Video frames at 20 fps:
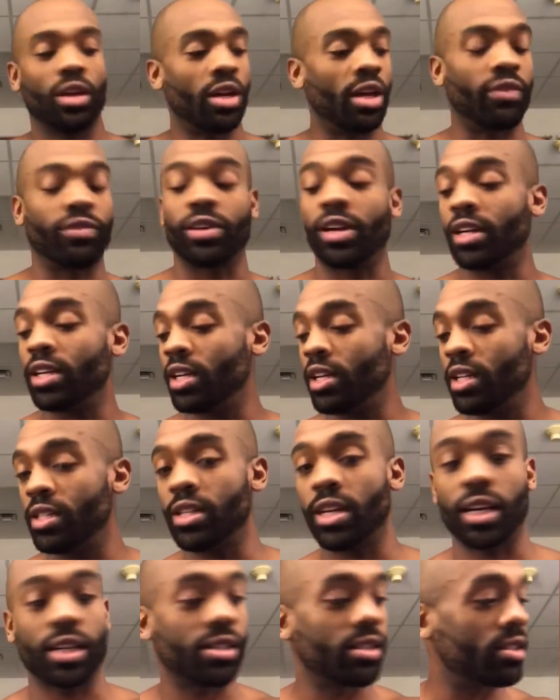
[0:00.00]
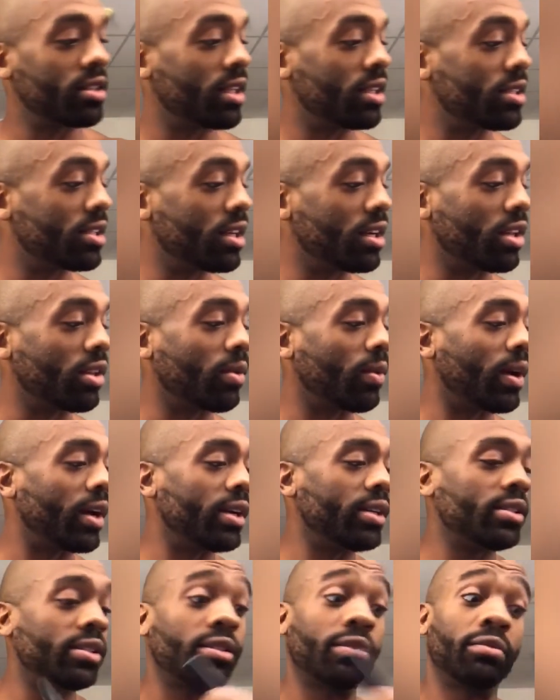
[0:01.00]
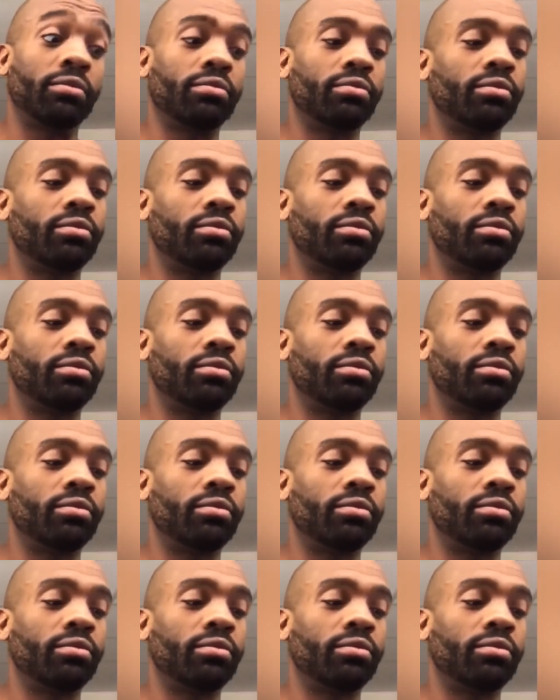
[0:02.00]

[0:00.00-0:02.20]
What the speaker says: I haven't gotten any texts that said otherwise.